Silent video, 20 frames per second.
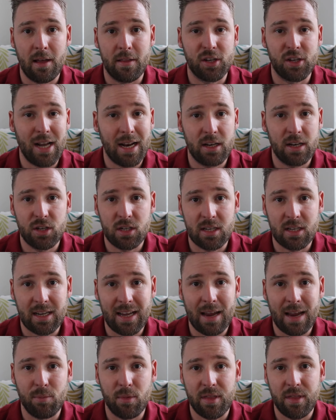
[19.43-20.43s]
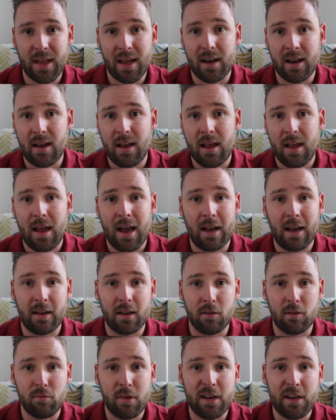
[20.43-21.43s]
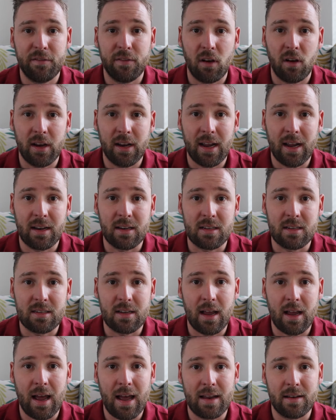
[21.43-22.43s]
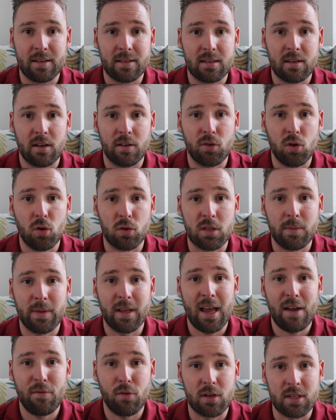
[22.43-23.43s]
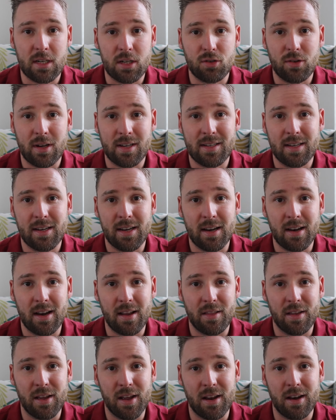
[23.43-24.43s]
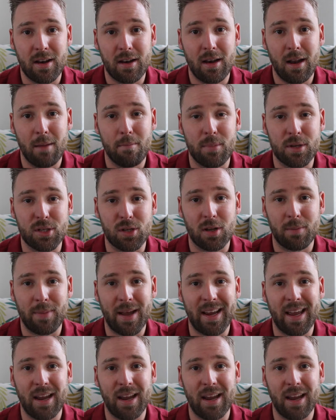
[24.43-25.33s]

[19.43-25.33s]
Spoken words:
the challenges that came with that, and then the refinance, and of course the bit that everyone's interested in, the numbers on the back